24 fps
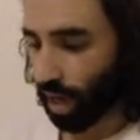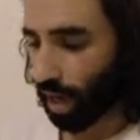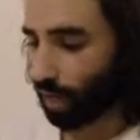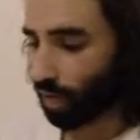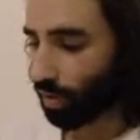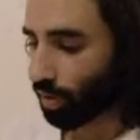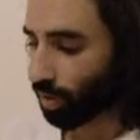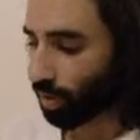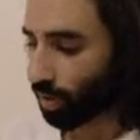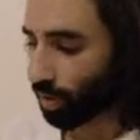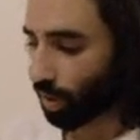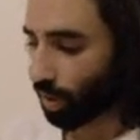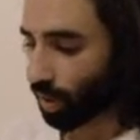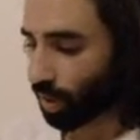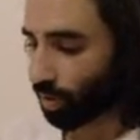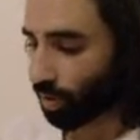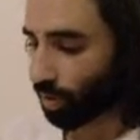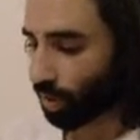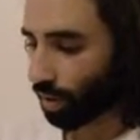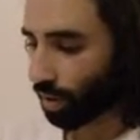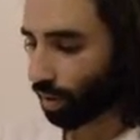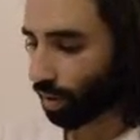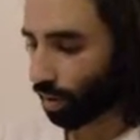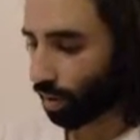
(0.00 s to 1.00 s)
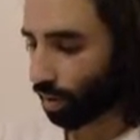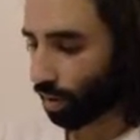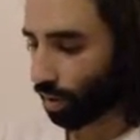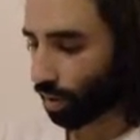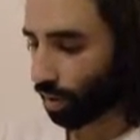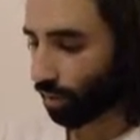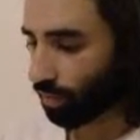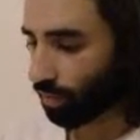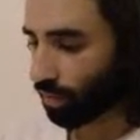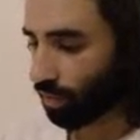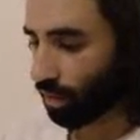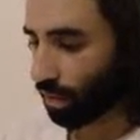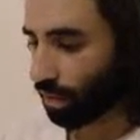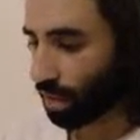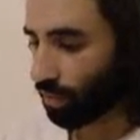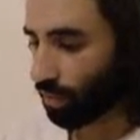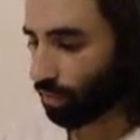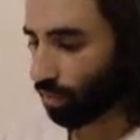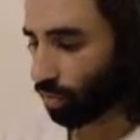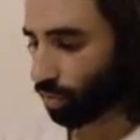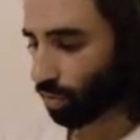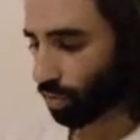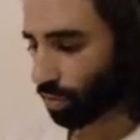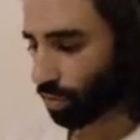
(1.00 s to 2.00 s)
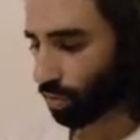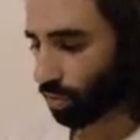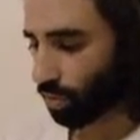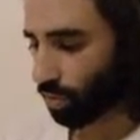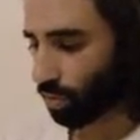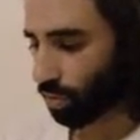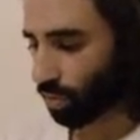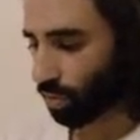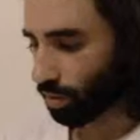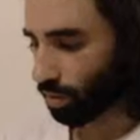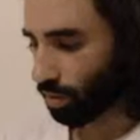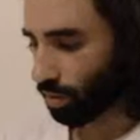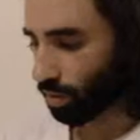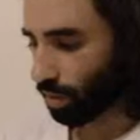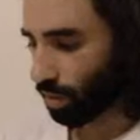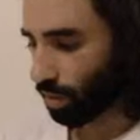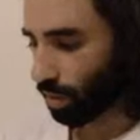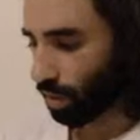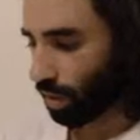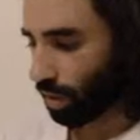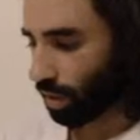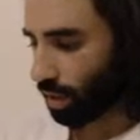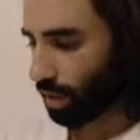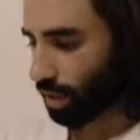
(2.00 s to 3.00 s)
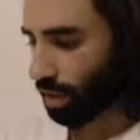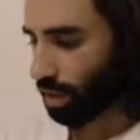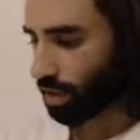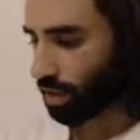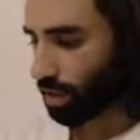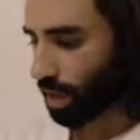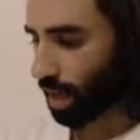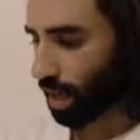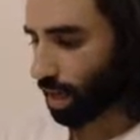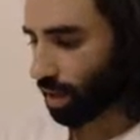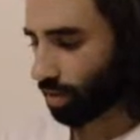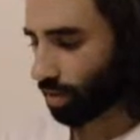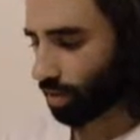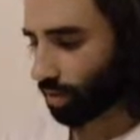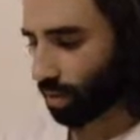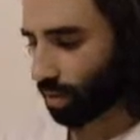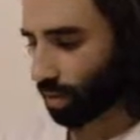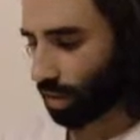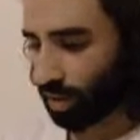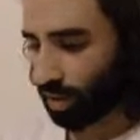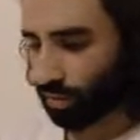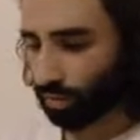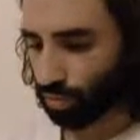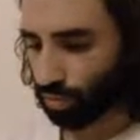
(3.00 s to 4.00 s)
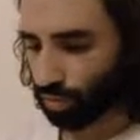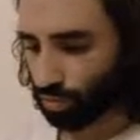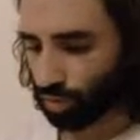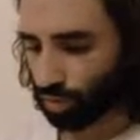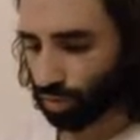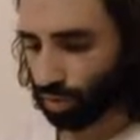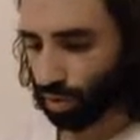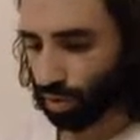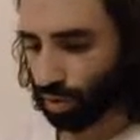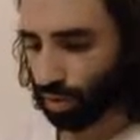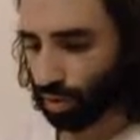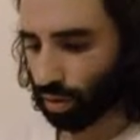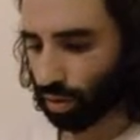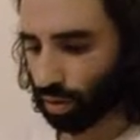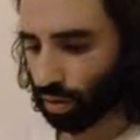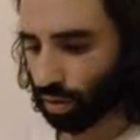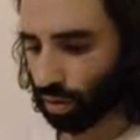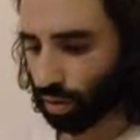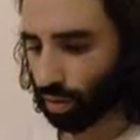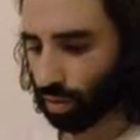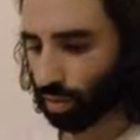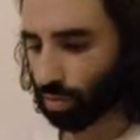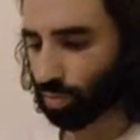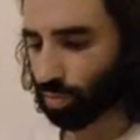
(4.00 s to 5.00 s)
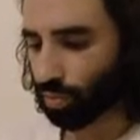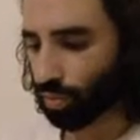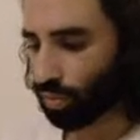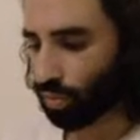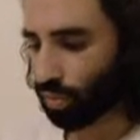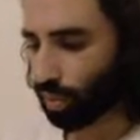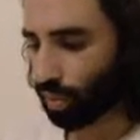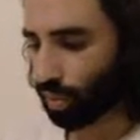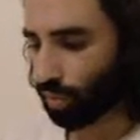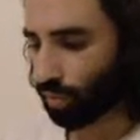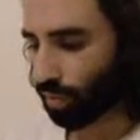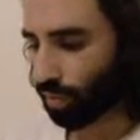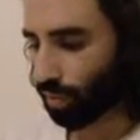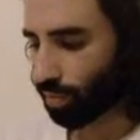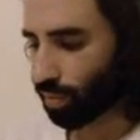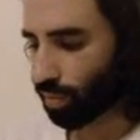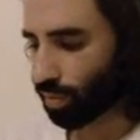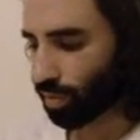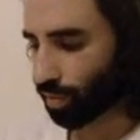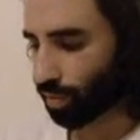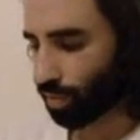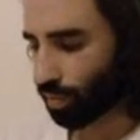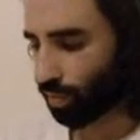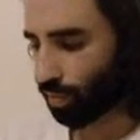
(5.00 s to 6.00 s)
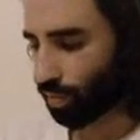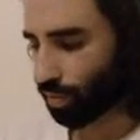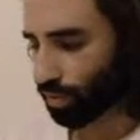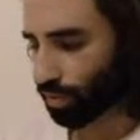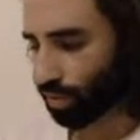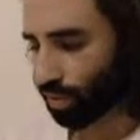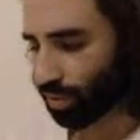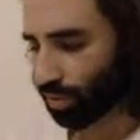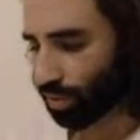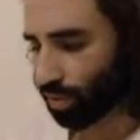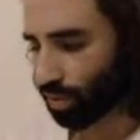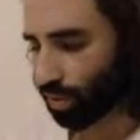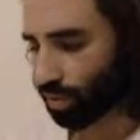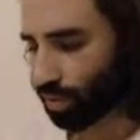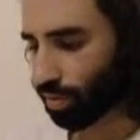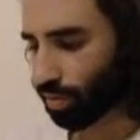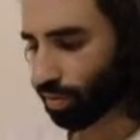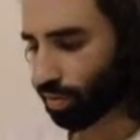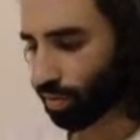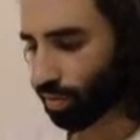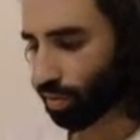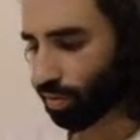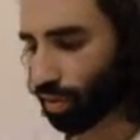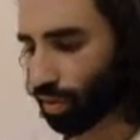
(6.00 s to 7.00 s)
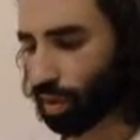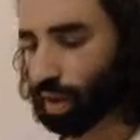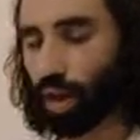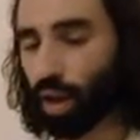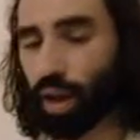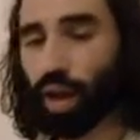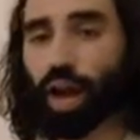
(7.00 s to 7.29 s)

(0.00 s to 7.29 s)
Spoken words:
And the parable of the evil word is that of an evil tree, uprooted from the surface of the earth,